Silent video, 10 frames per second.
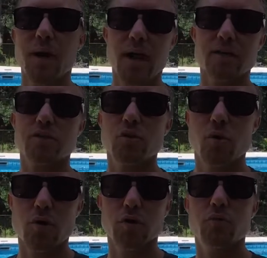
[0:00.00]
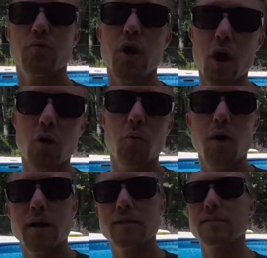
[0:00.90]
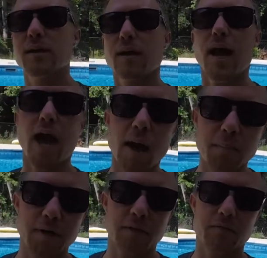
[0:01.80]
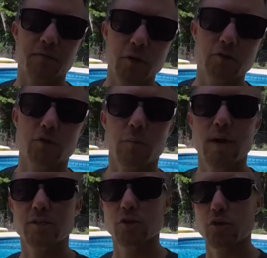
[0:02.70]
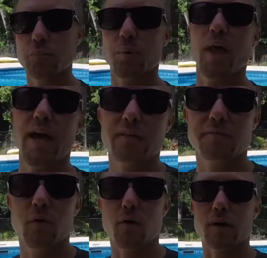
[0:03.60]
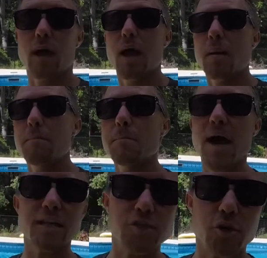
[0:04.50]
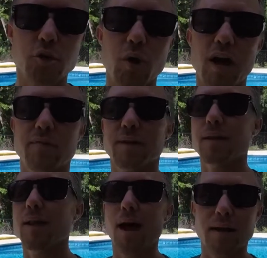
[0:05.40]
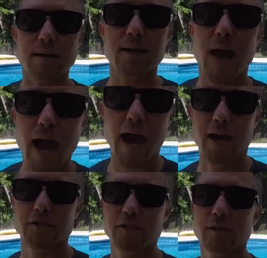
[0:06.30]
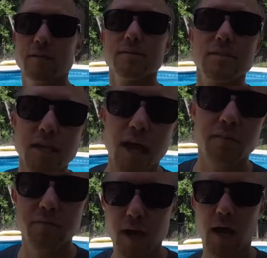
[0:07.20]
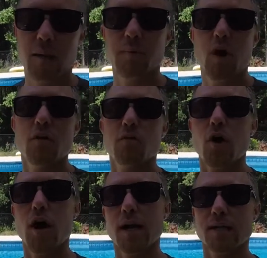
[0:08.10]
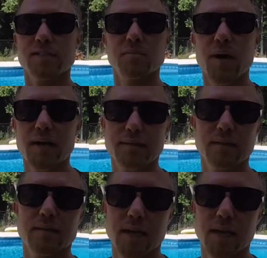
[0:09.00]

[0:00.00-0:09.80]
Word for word: make sure you know what is going to happen in the future. Make sure you plan for it. Make sure you have a lot of cash saved up for unexpected